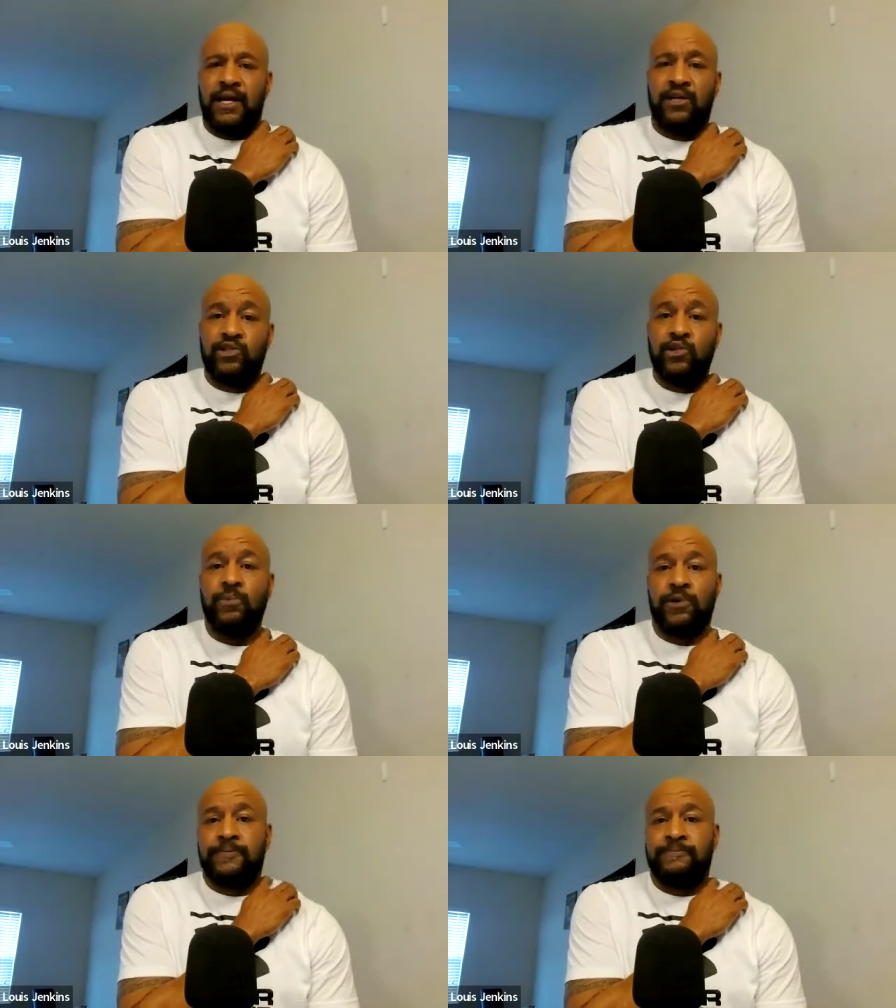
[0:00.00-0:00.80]
a
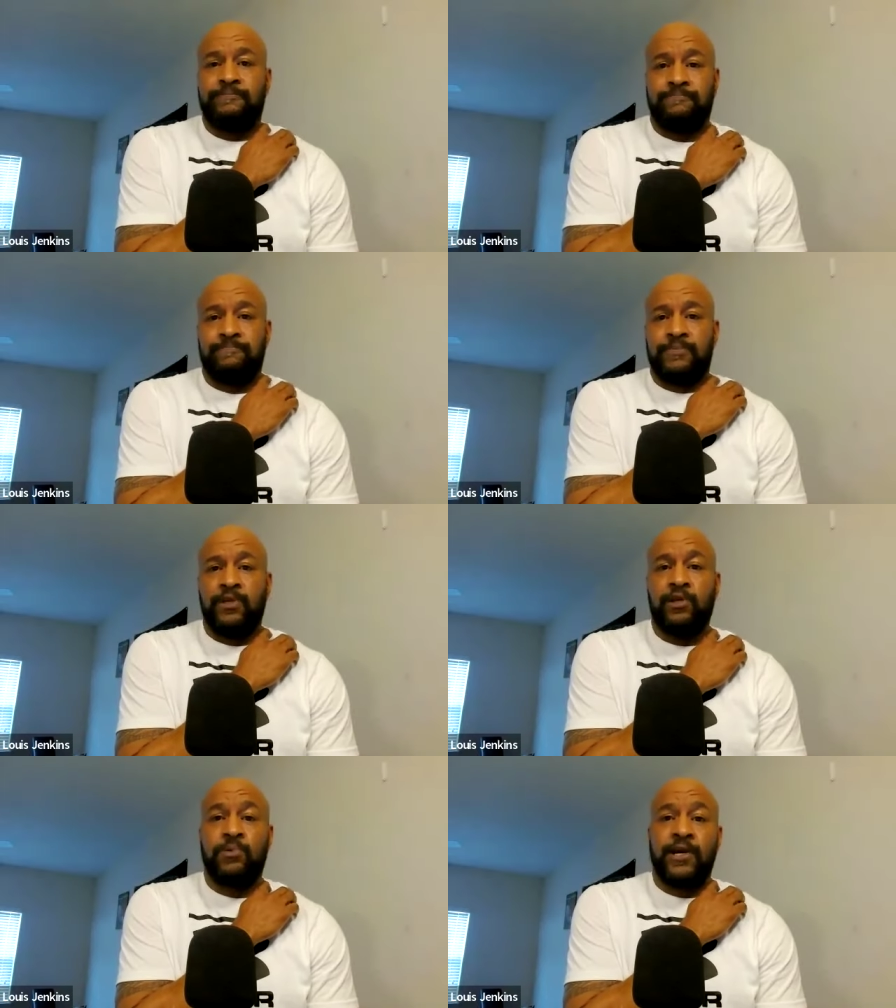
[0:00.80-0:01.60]
tumor
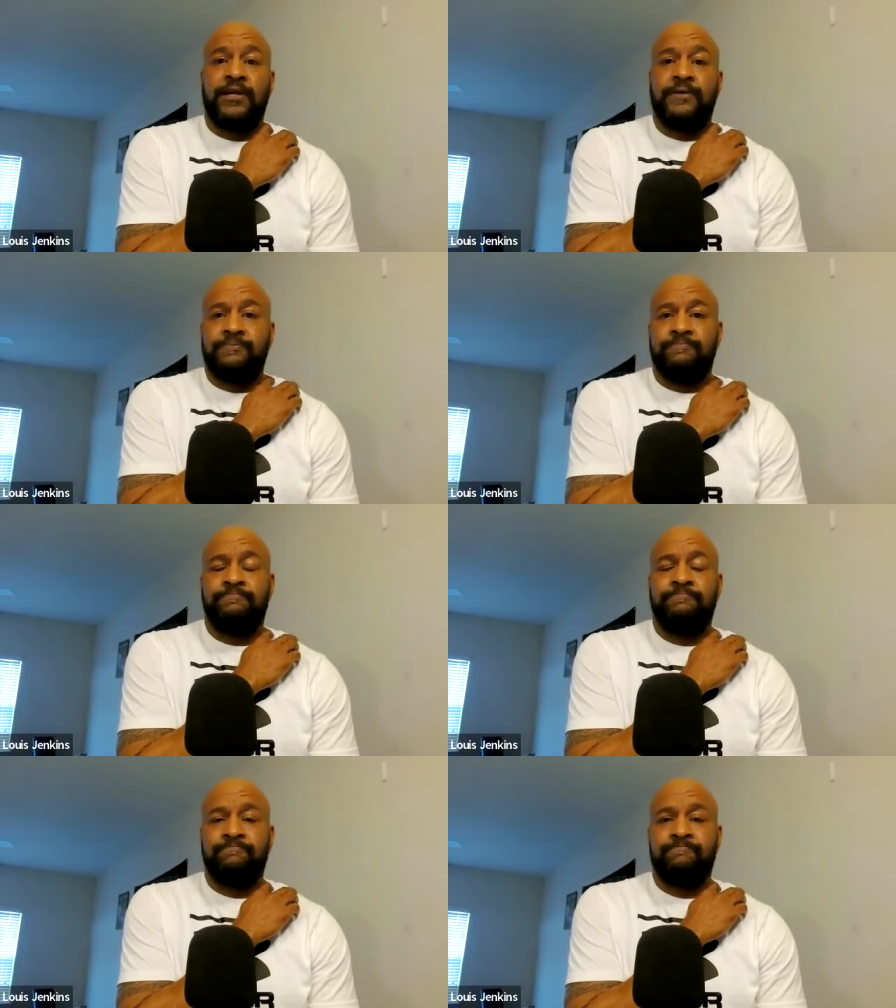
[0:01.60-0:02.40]
in her brain.
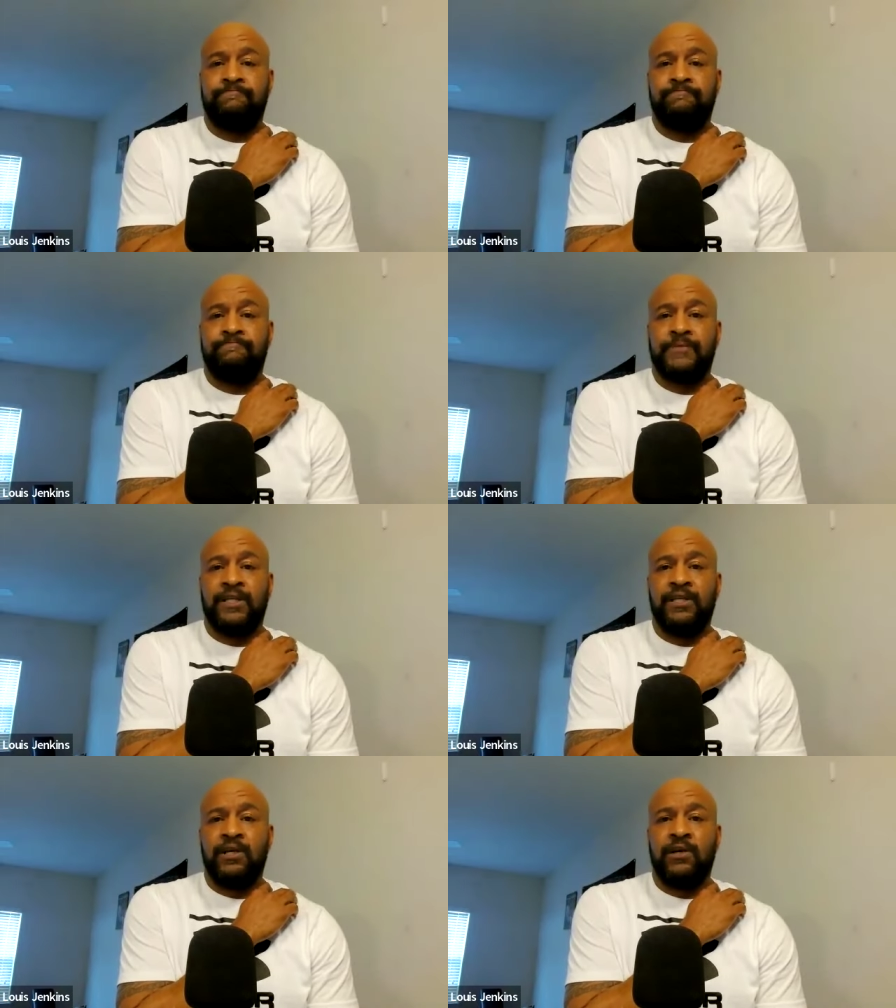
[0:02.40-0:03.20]

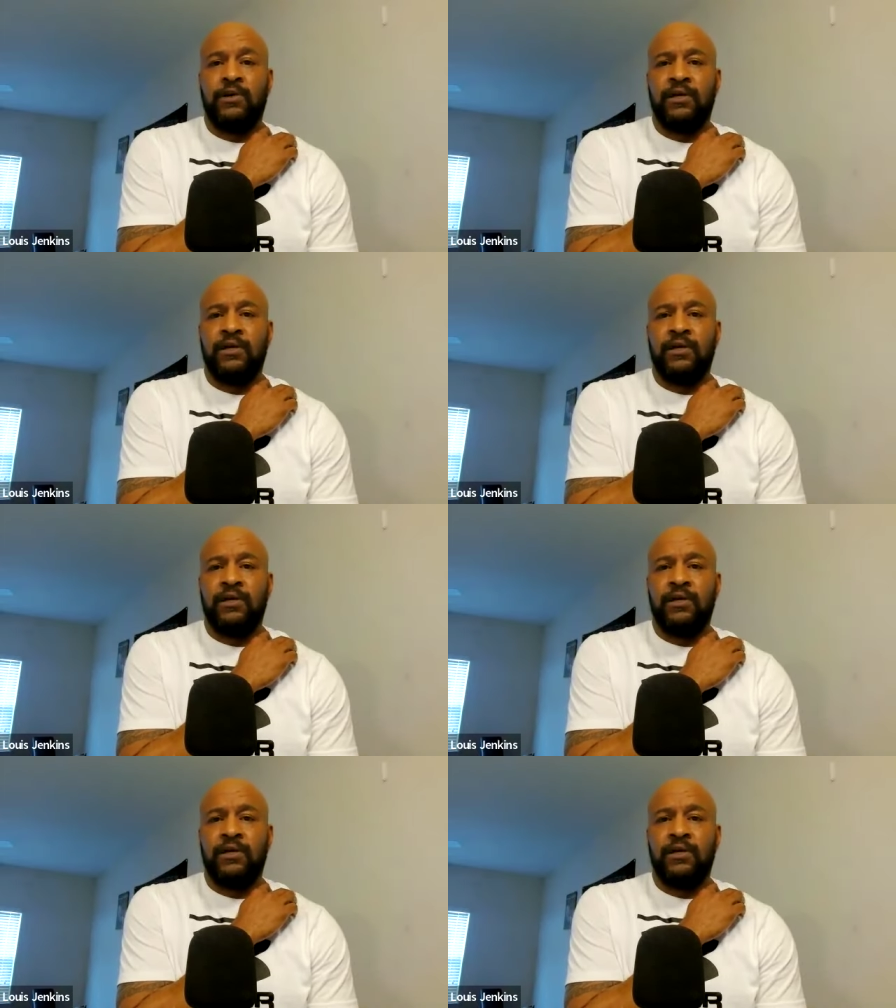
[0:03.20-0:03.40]
You know,